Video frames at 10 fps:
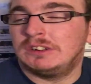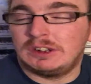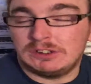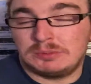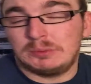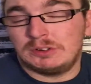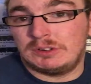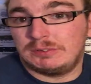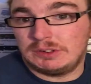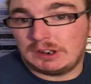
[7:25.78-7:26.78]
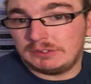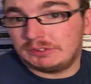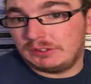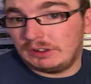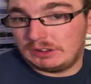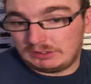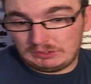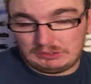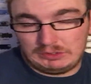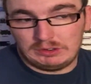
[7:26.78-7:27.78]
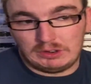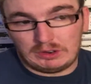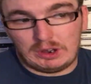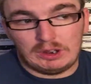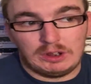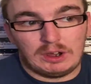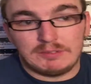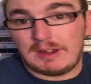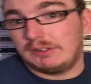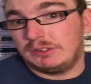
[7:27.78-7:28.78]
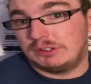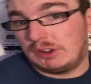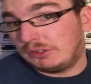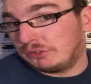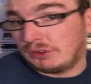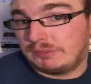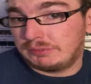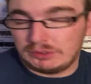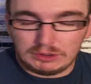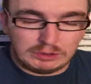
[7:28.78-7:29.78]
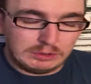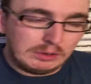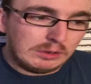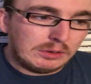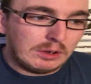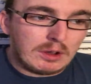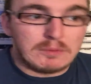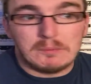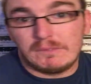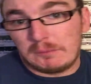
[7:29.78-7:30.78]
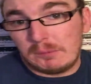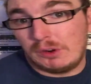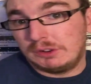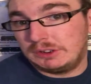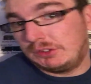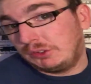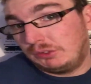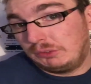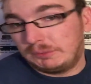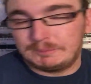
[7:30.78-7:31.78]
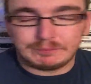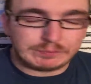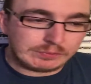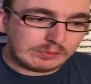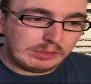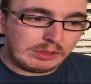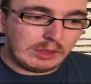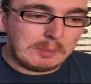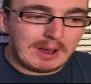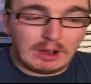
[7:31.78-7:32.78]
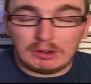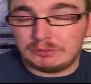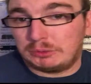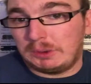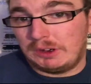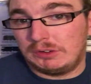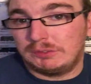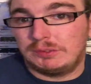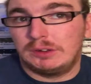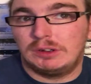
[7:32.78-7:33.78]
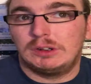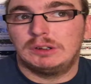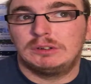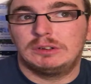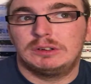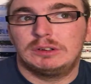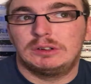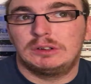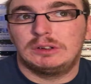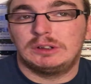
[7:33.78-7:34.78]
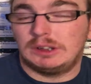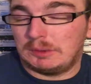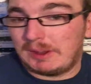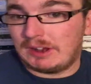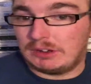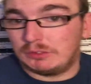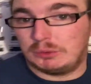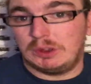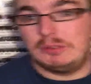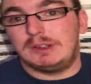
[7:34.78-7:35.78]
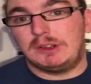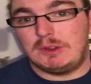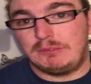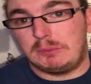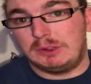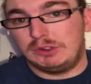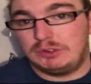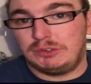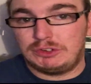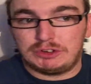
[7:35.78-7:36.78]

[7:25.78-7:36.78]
I just doing a few hours, a lot of hours on shop floor from morning to about half 12. Yeah, about half 12, then I went for my lunch.